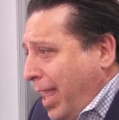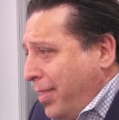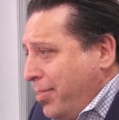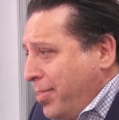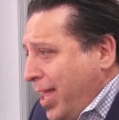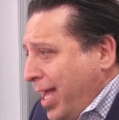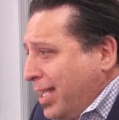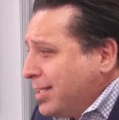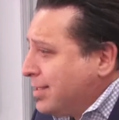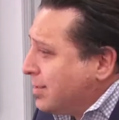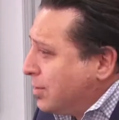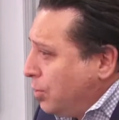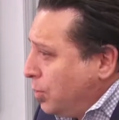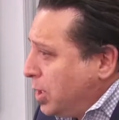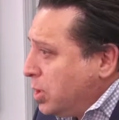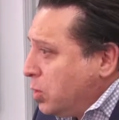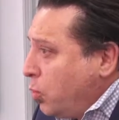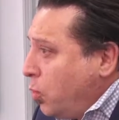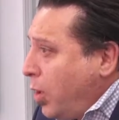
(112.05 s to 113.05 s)
that's
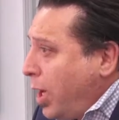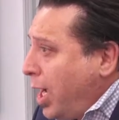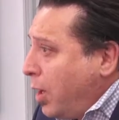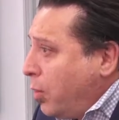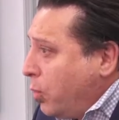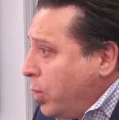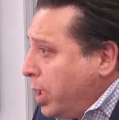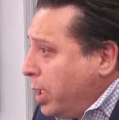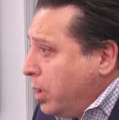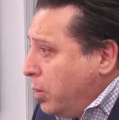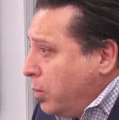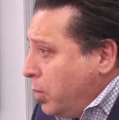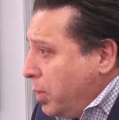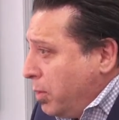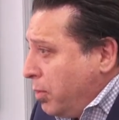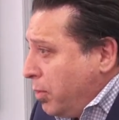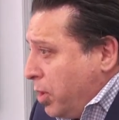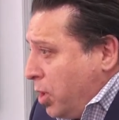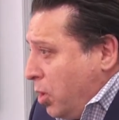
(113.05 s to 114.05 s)
the reason why we
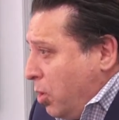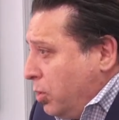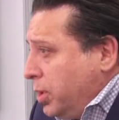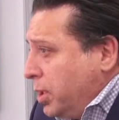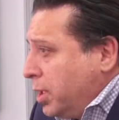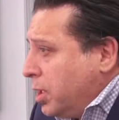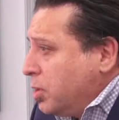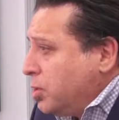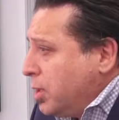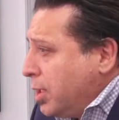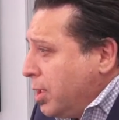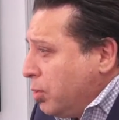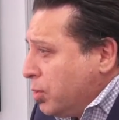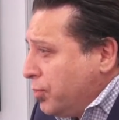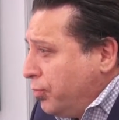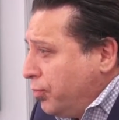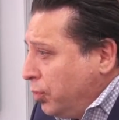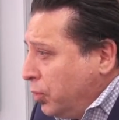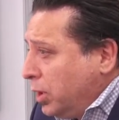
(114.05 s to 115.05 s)
we were the only industry that
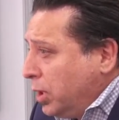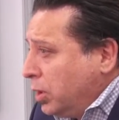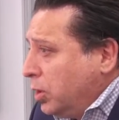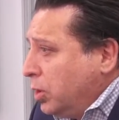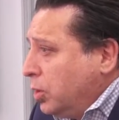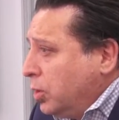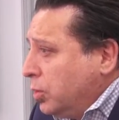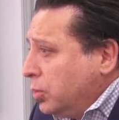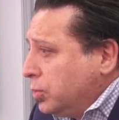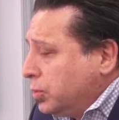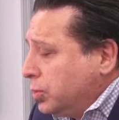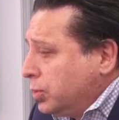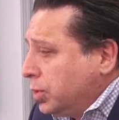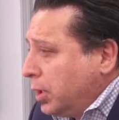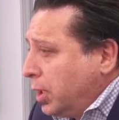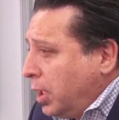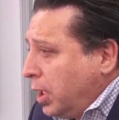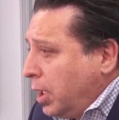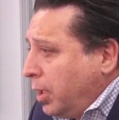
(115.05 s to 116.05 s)
was fully
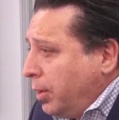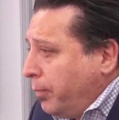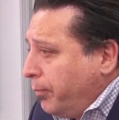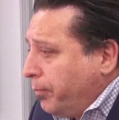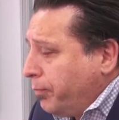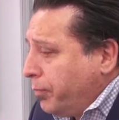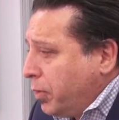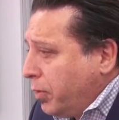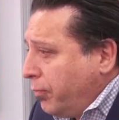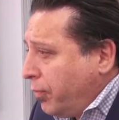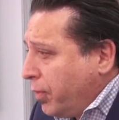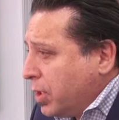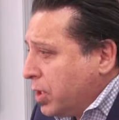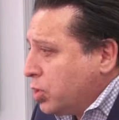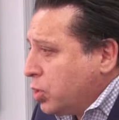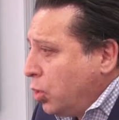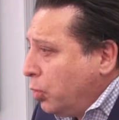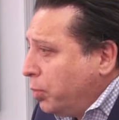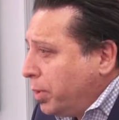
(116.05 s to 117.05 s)
closed um, for
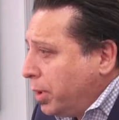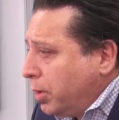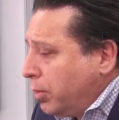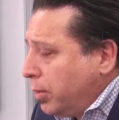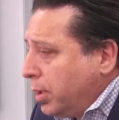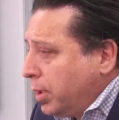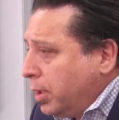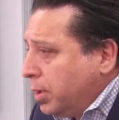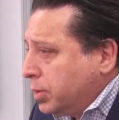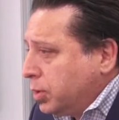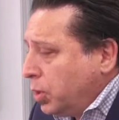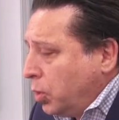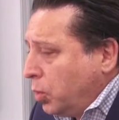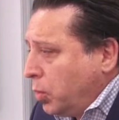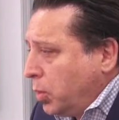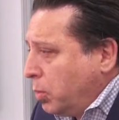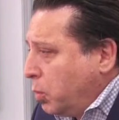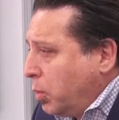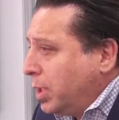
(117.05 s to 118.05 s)
this whole period.
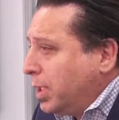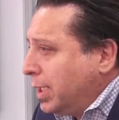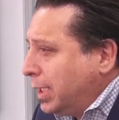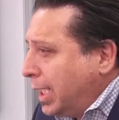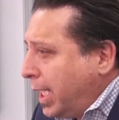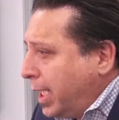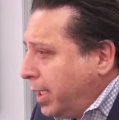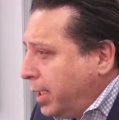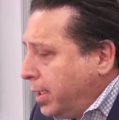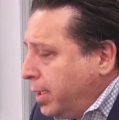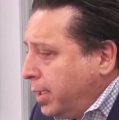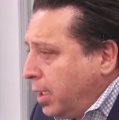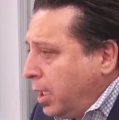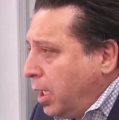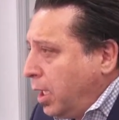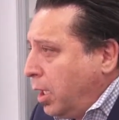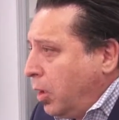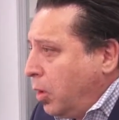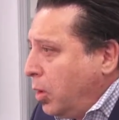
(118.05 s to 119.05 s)
So we're, we're delighted.
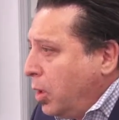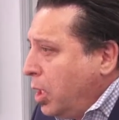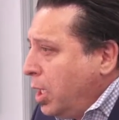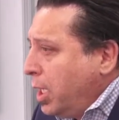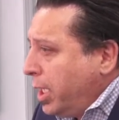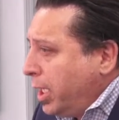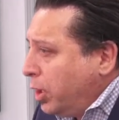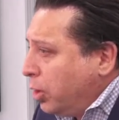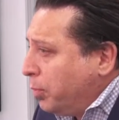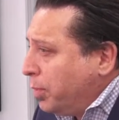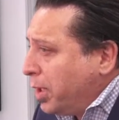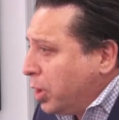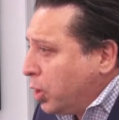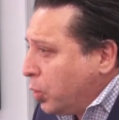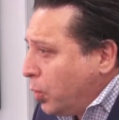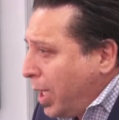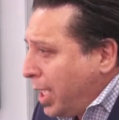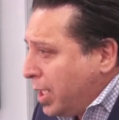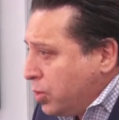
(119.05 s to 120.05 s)
Uh, it'll be
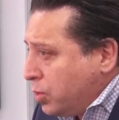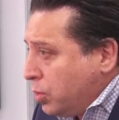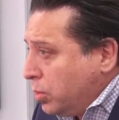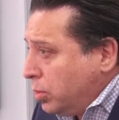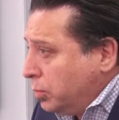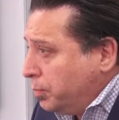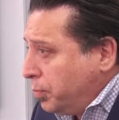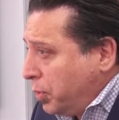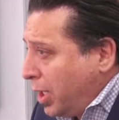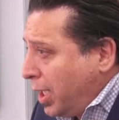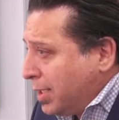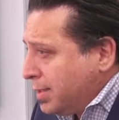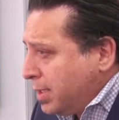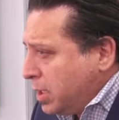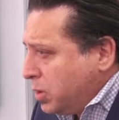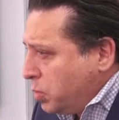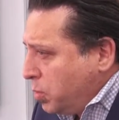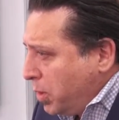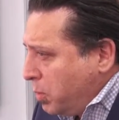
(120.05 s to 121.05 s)
a gradual
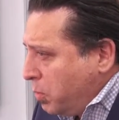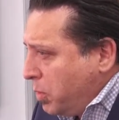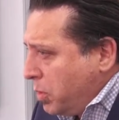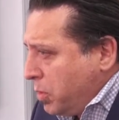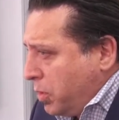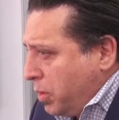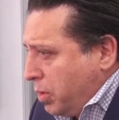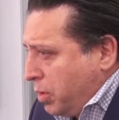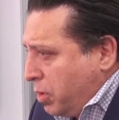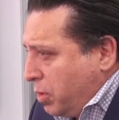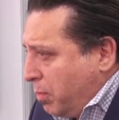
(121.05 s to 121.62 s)
process. We the, the,